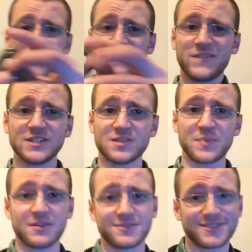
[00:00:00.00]
Fidget
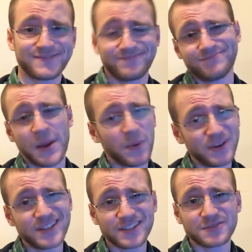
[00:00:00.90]
spinners. Remember when
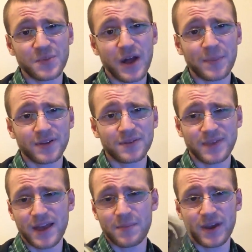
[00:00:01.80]
these things were popular?
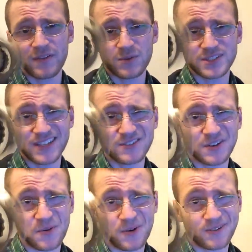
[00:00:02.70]
Yeah, MechForce Delta
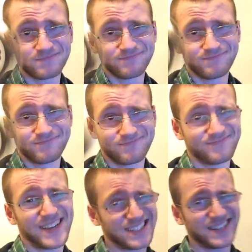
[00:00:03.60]
Core.
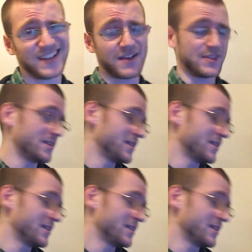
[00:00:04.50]
I still have it.